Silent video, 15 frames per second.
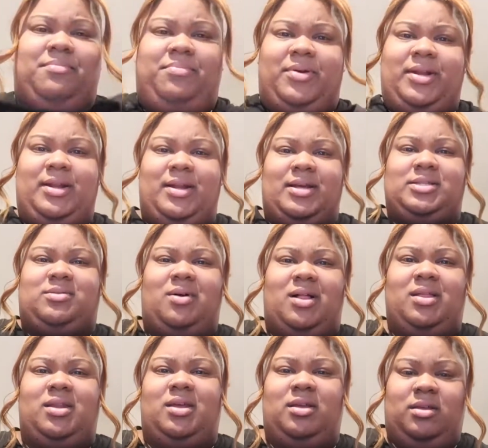pretty nice
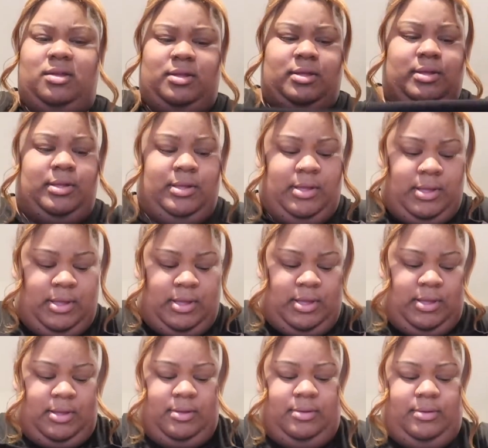quality.
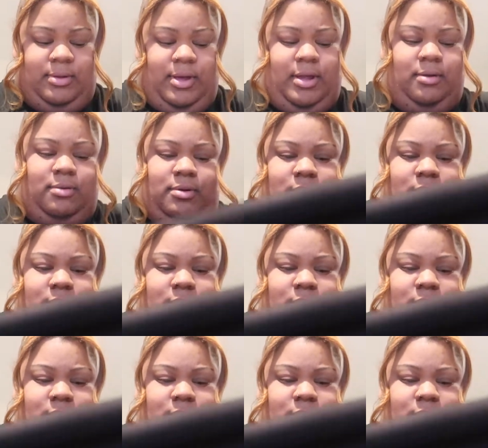I don't